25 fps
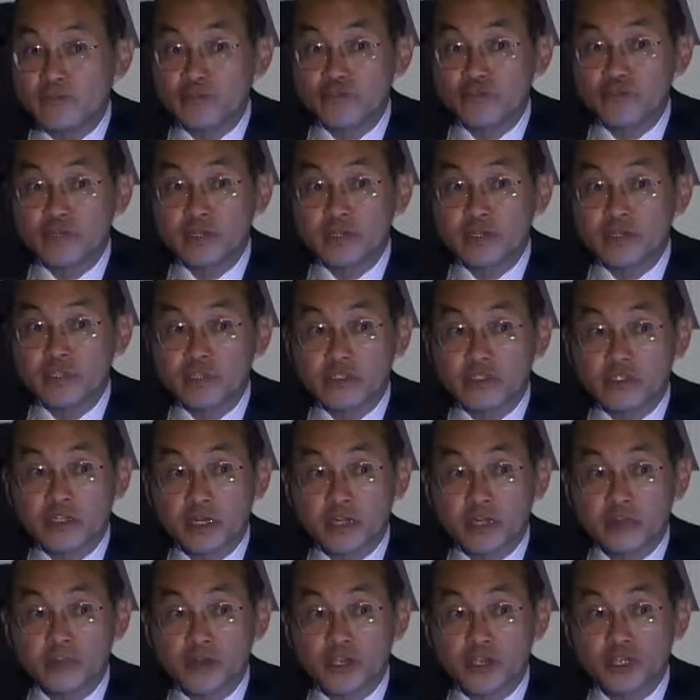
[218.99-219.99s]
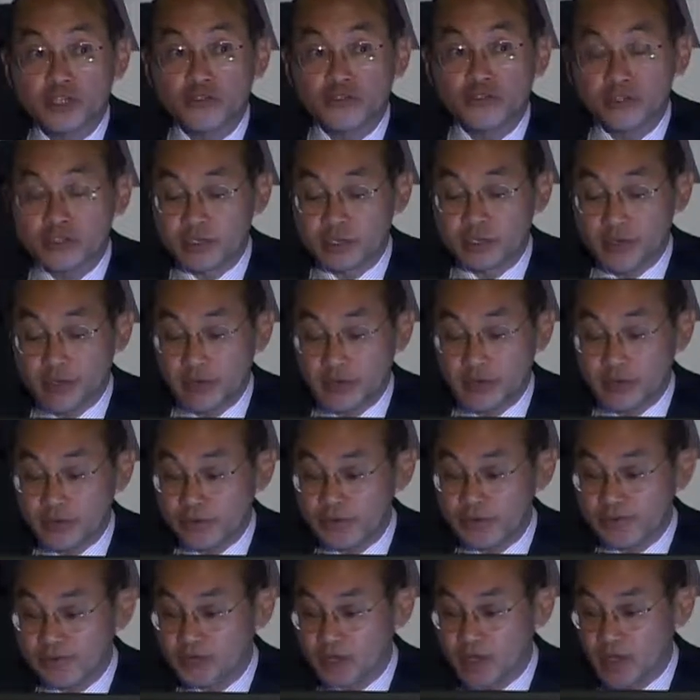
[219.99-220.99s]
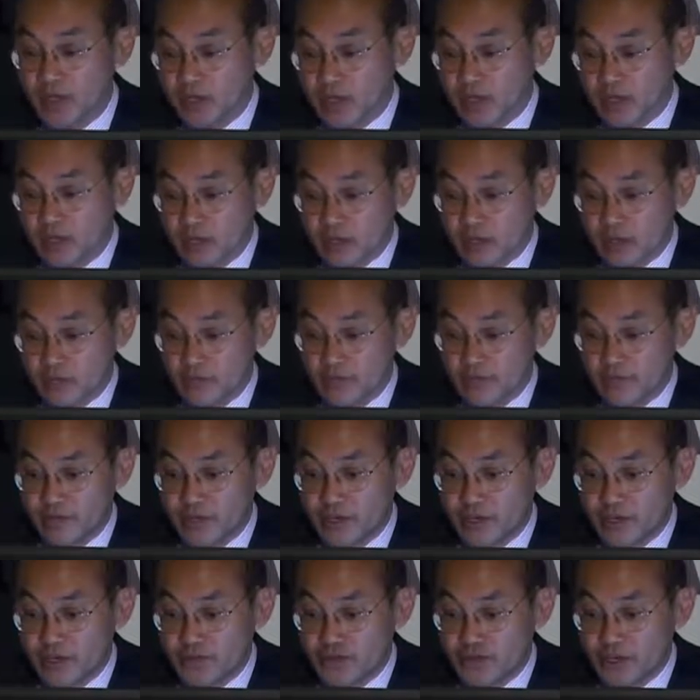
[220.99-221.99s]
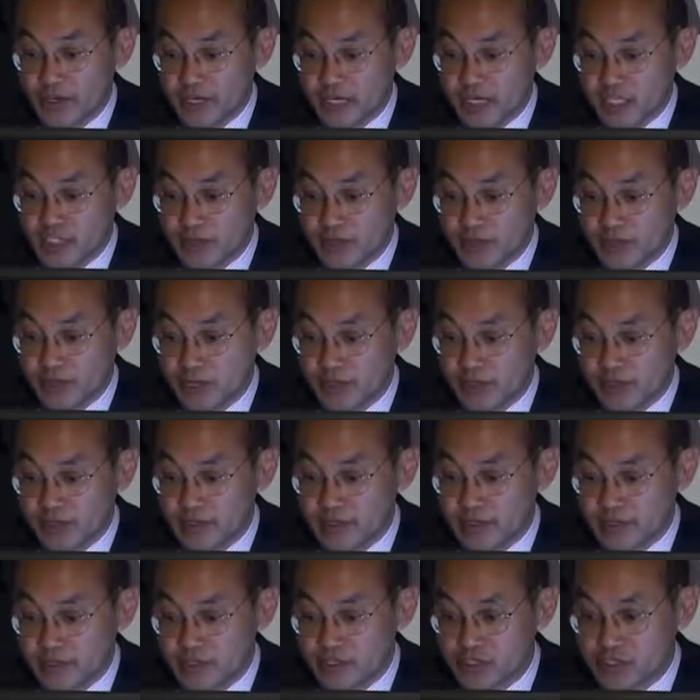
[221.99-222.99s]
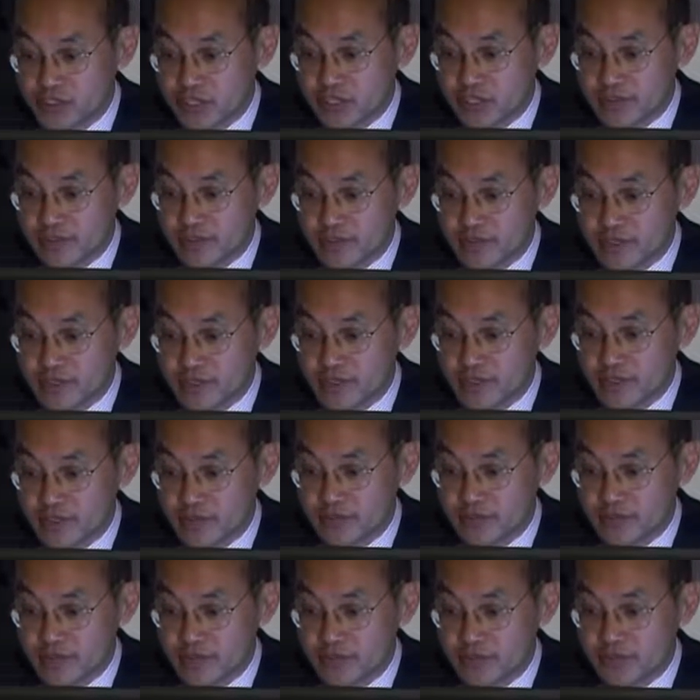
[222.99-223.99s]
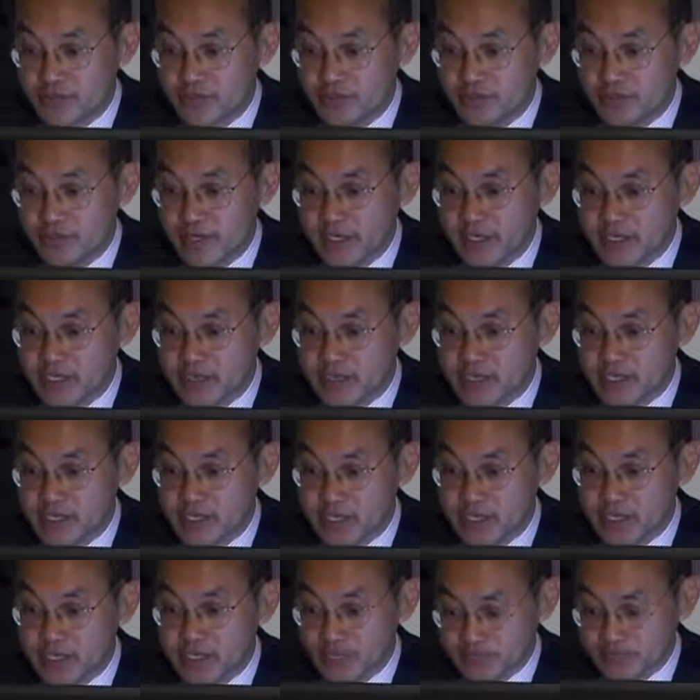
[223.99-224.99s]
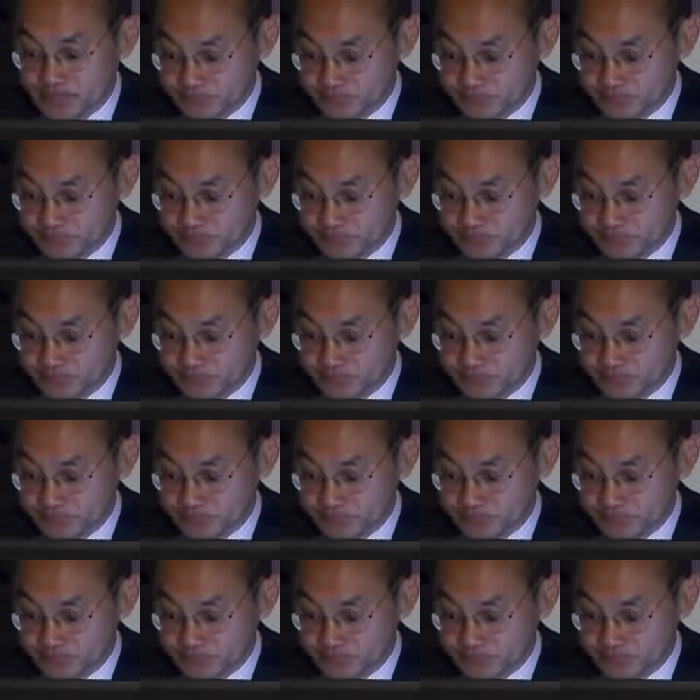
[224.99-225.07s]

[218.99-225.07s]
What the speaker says: ventricular systolic pressure is low, with a tricuspid incompetence jet of just over 2 meters per second.